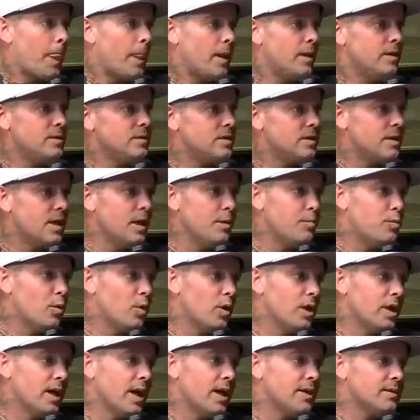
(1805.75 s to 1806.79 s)

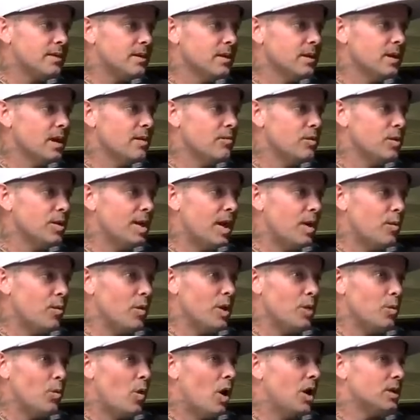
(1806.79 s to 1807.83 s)
skateboarding at the level that
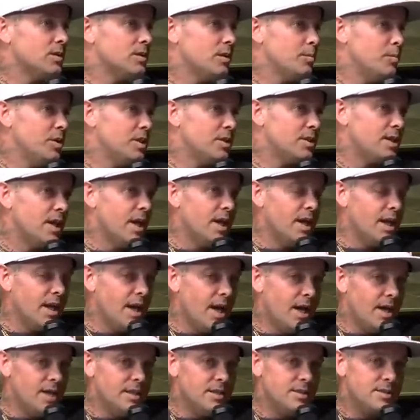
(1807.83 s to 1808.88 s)
we want to be skating
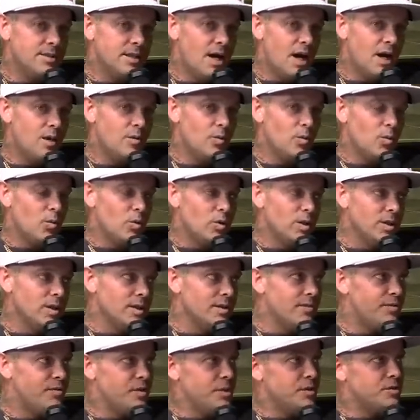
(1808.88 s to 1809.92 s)
at is not
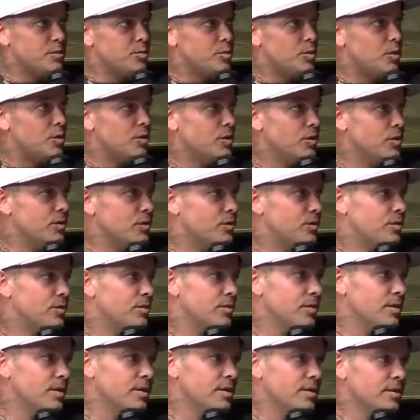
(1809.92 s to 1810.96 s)
really feasible
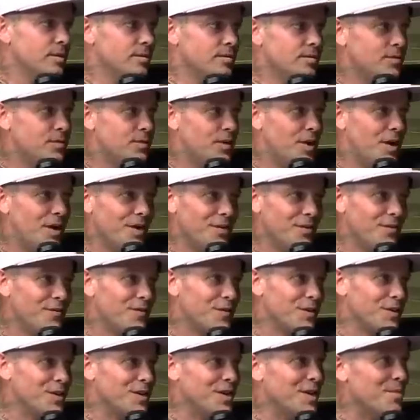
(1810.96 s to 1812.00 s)

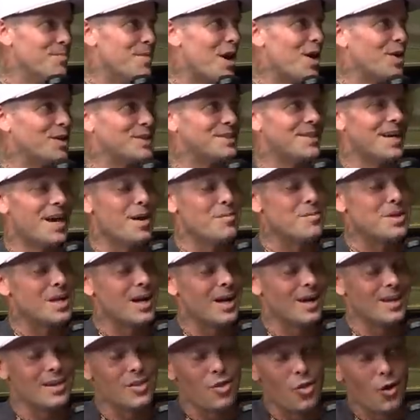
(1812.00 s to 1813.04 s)
for the amount of time that
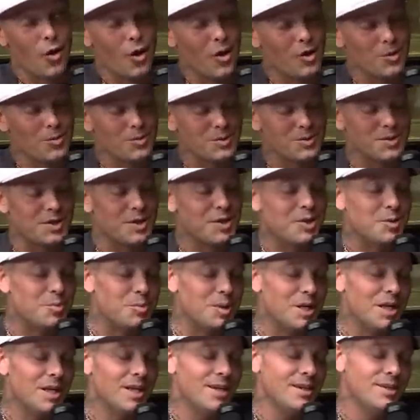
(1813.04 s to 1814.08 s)
I thought it was going to
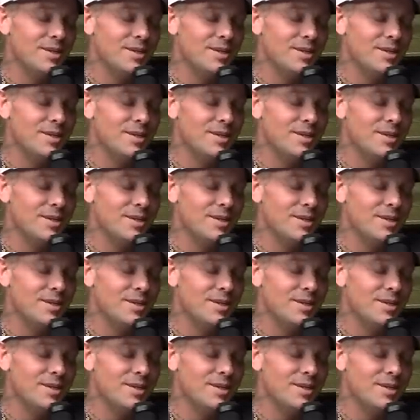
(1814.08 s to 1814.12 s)
yeah, be. Yeah, you